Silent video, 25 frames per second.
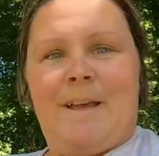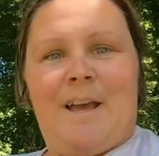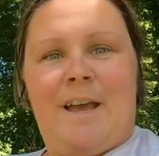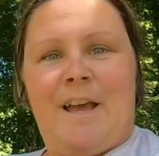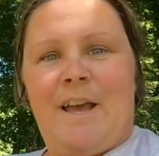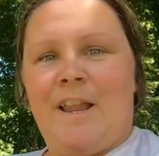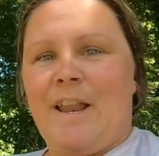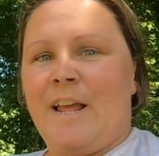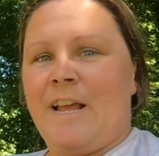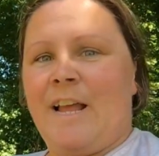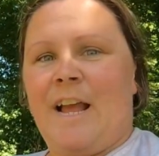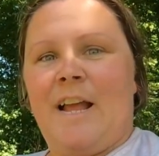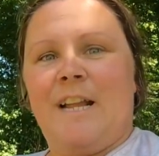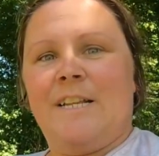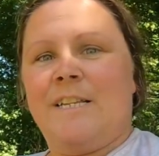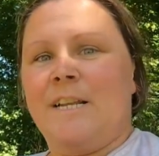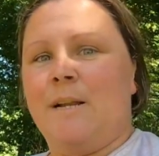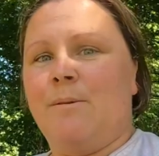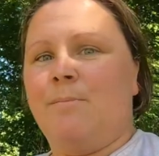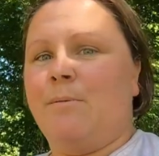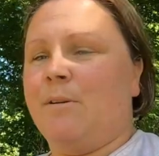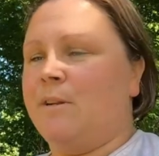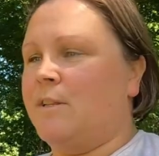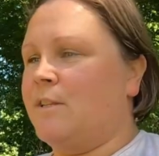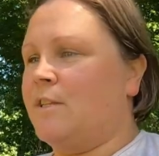And I can't
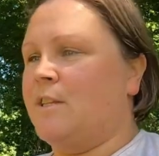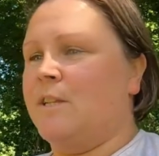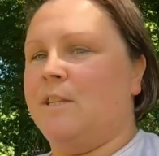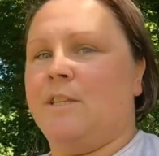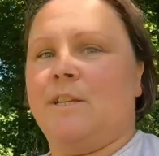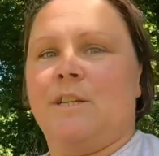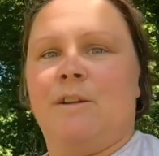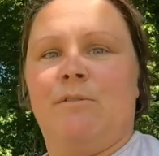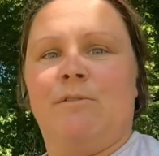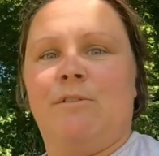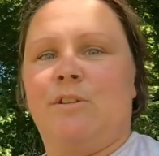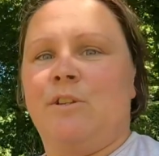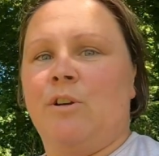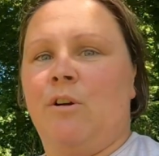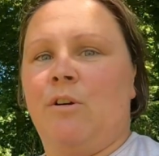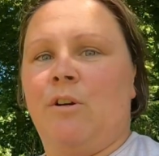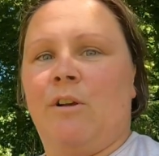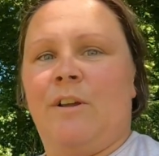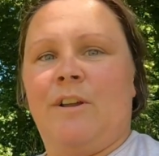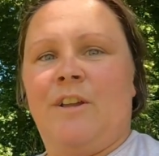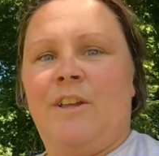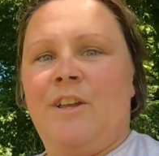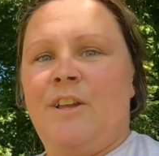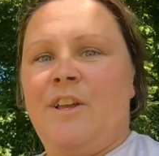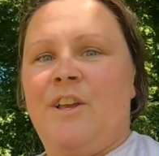help it. Since I was young,
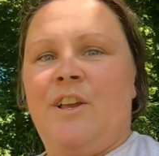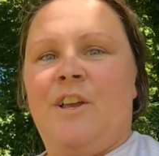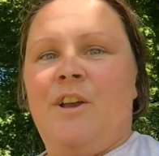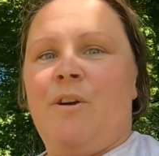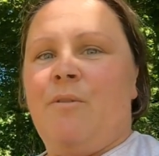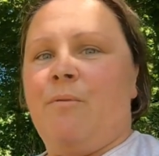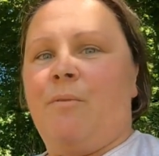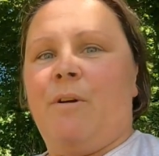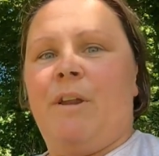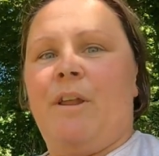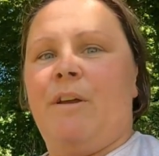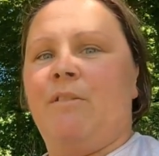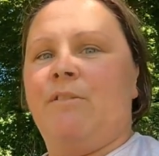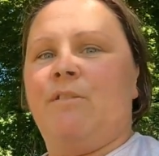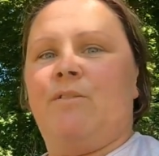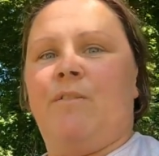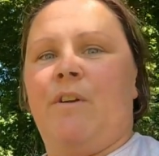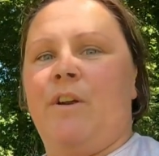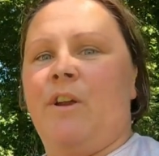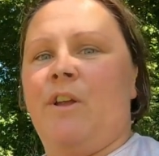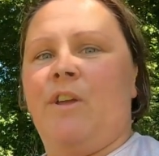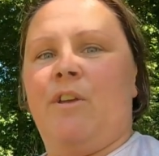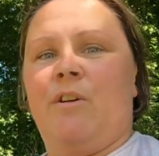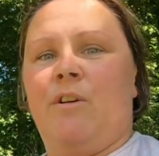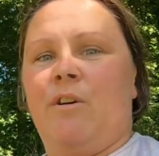when I was
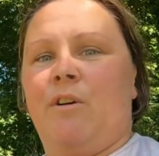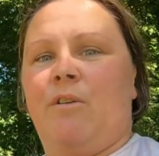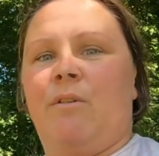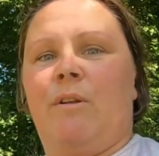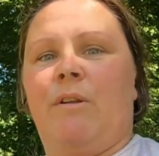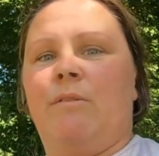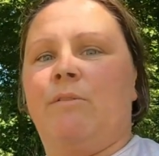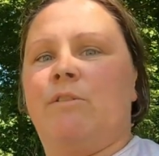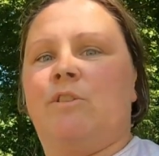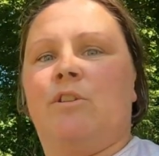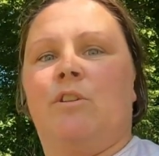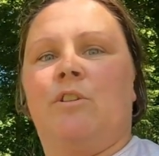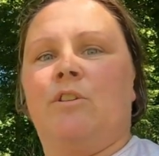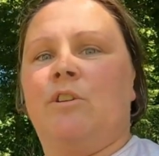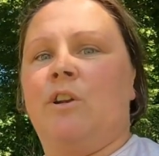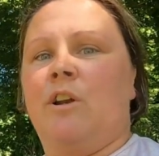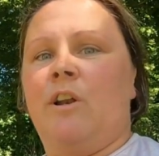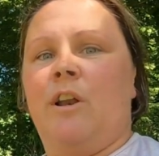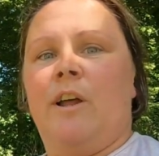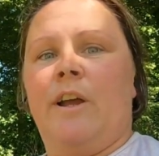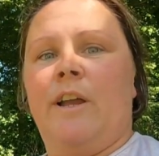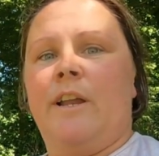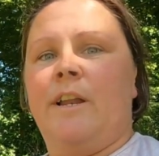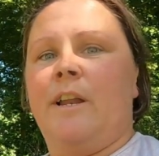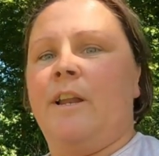very young, when it was thunder
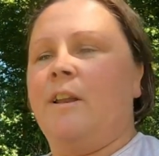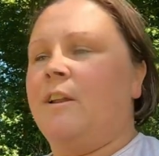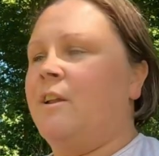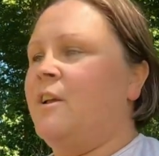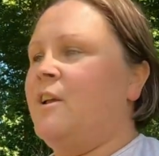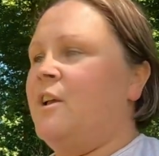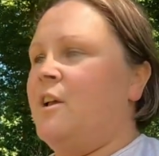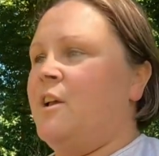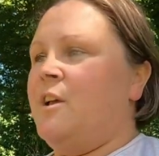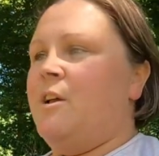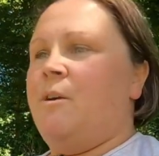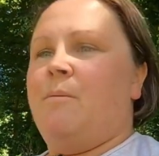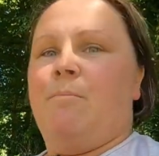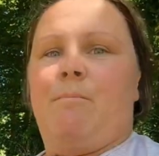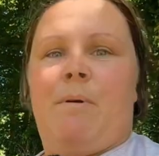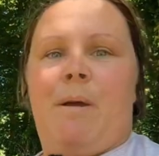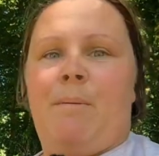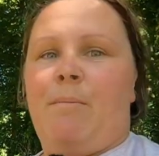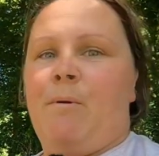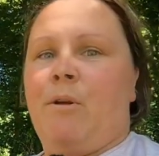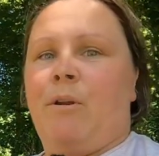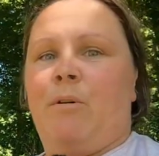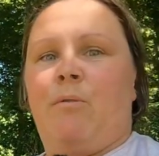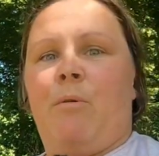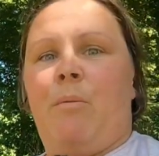and lightning, my
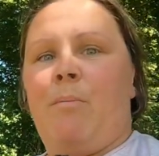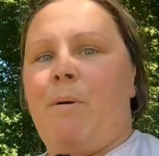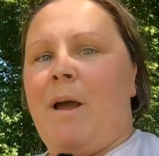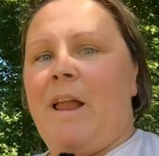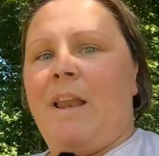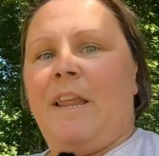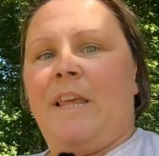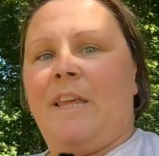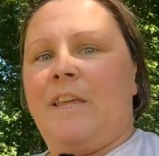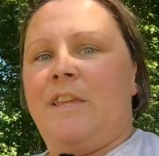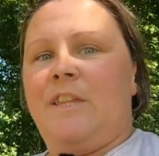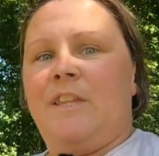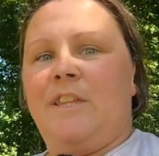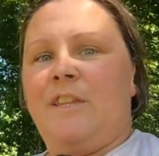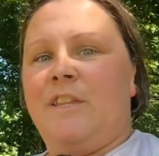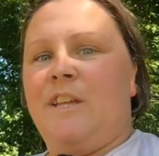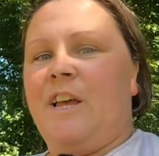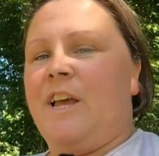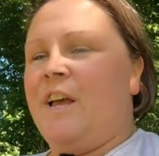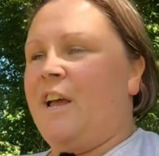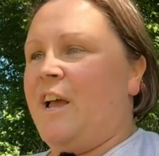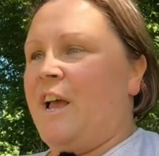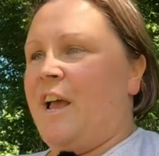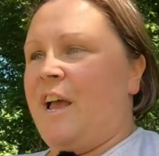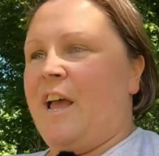mother would panic,
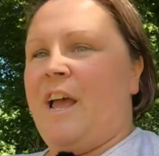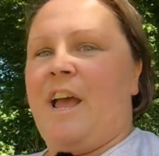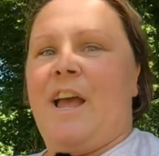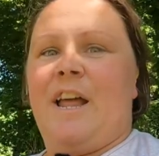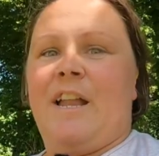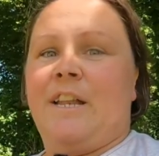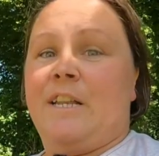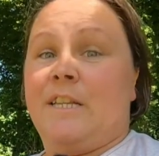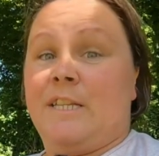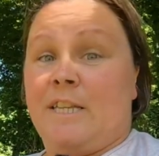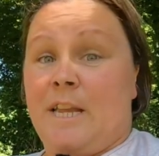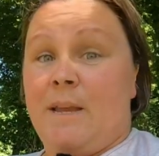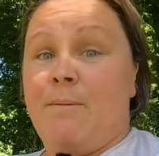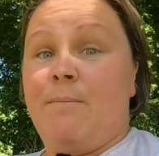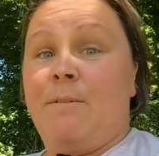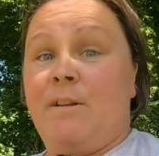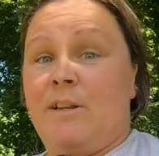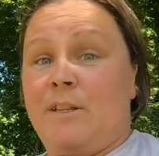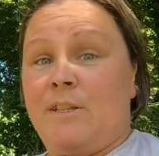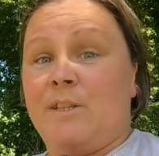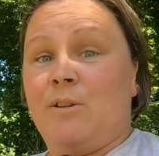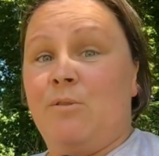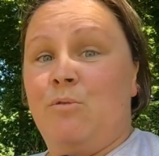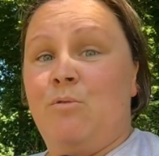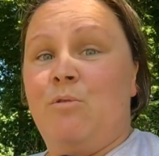and the same in
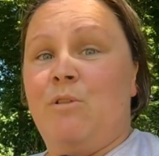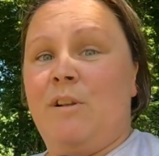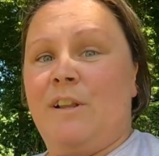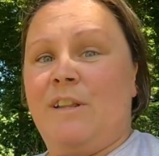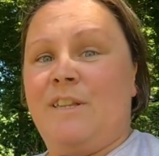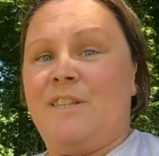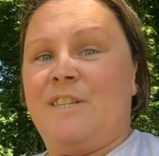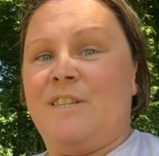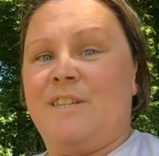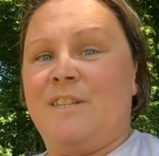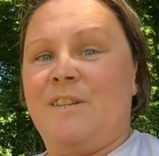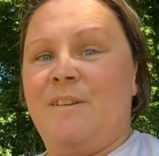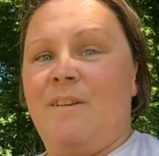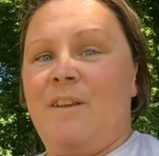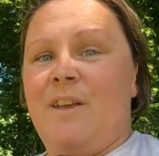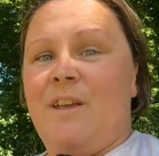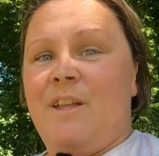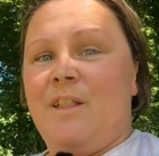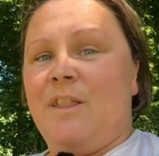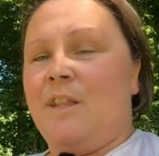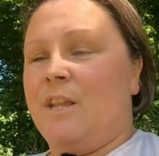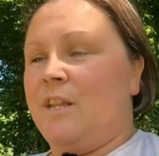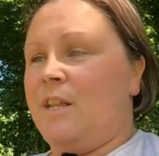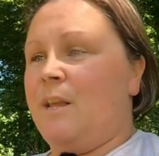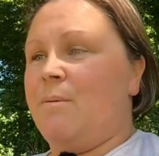the schools,
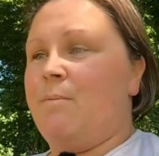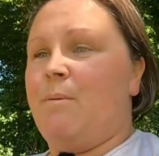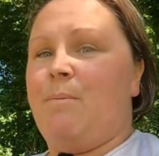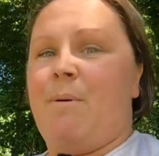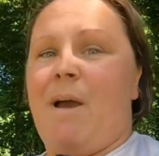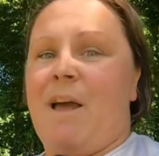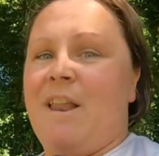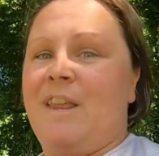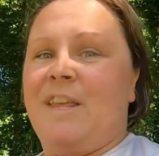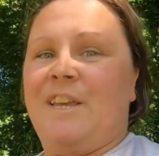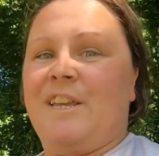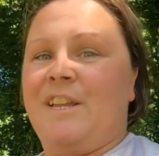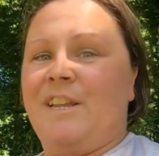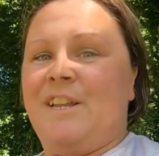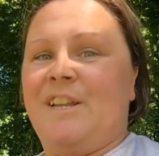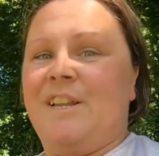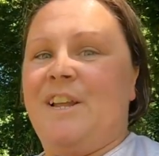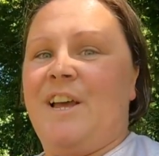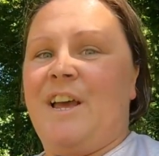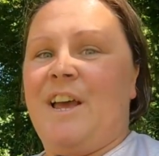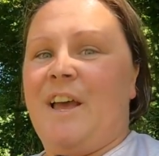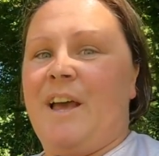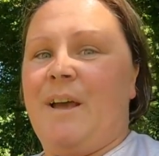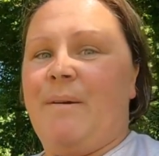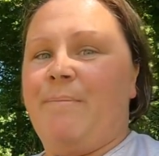that they'd be panicking.
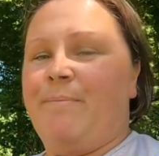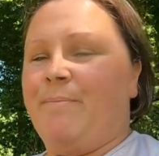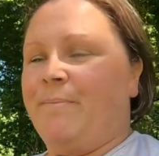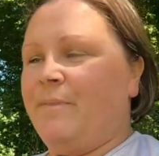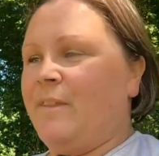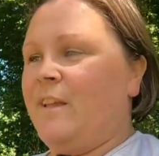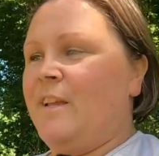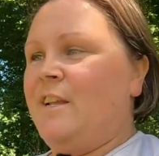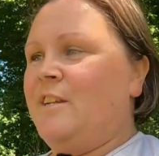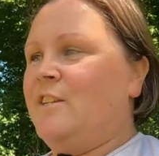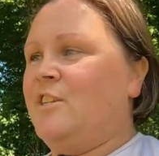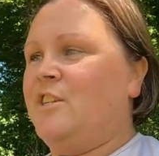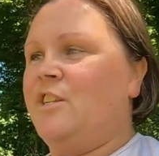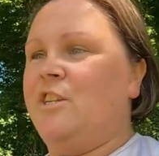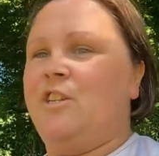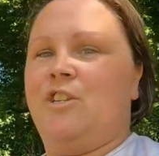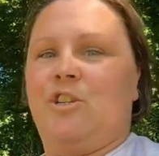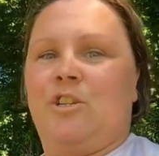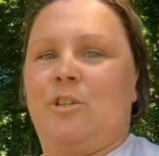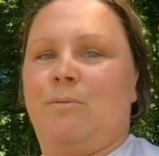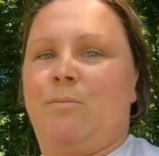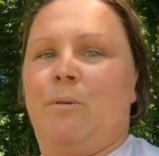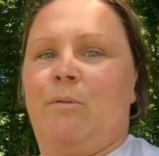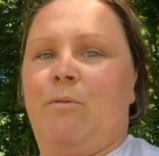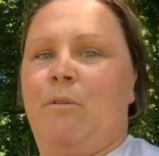Um,
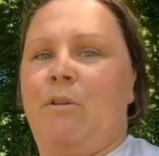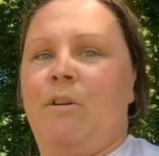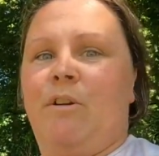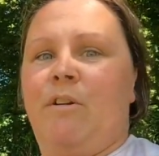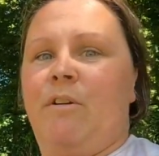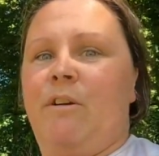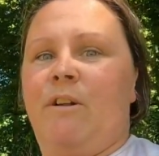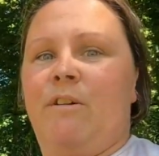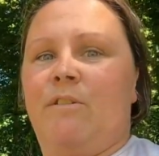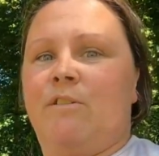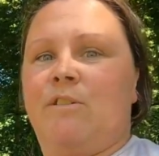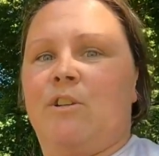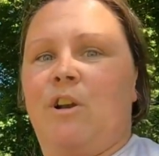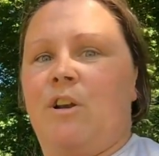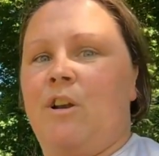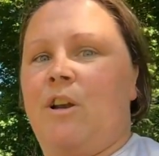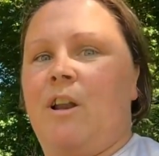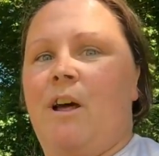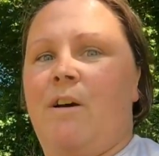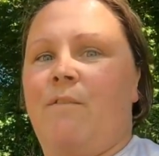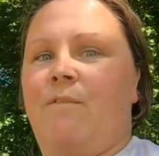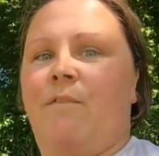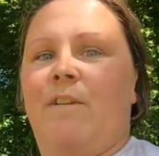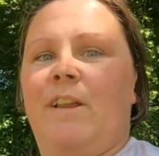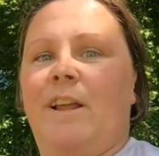teachers be running around,
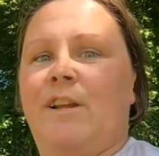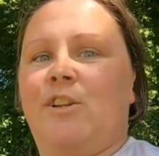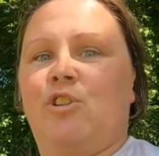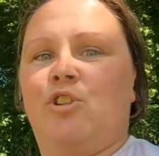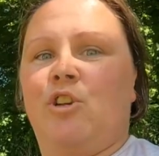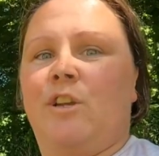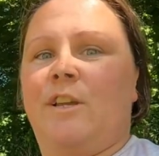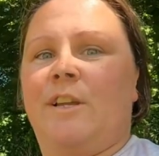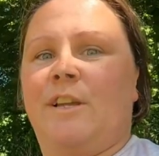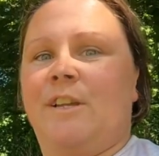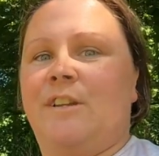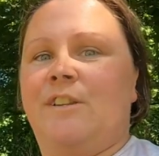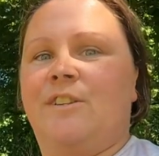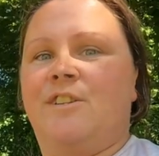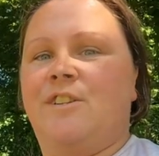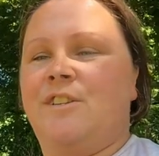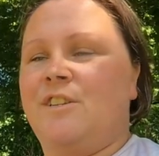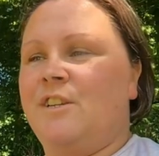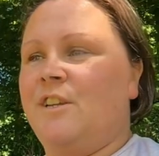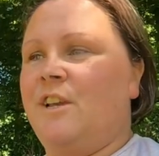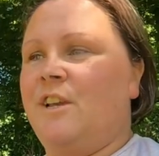turning off electric, and